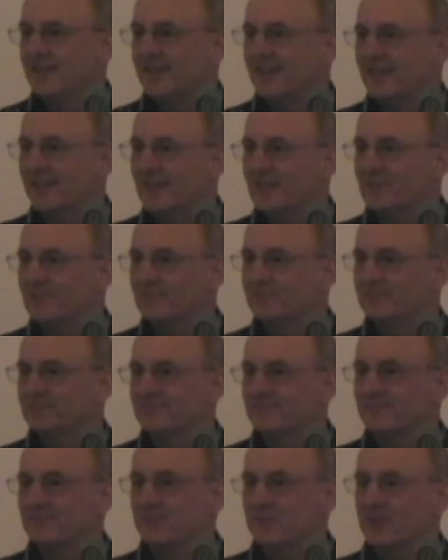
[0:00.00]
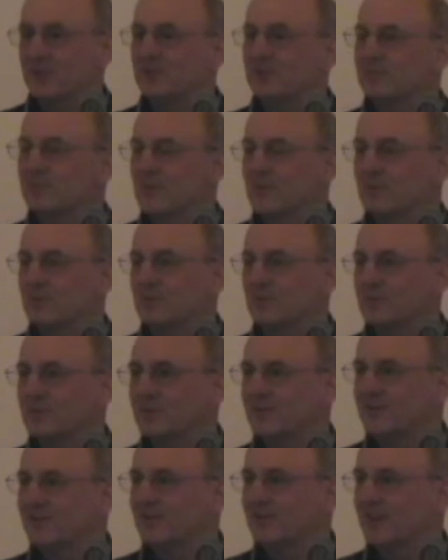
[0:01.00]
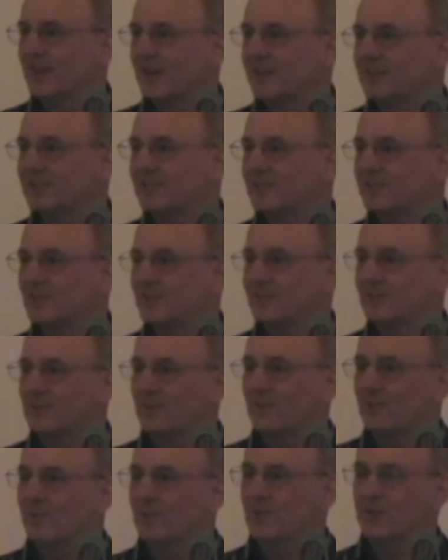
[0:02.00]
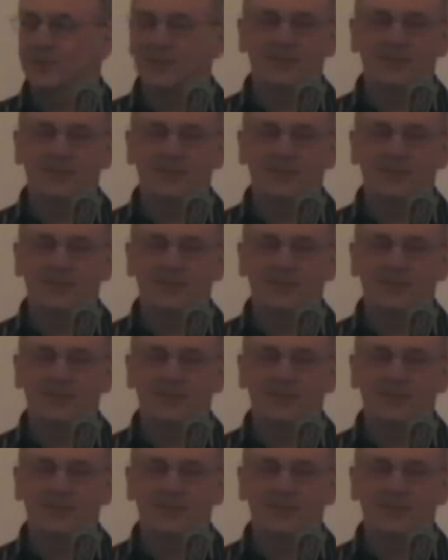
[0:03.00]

and share some memories with the other guys here and so forth.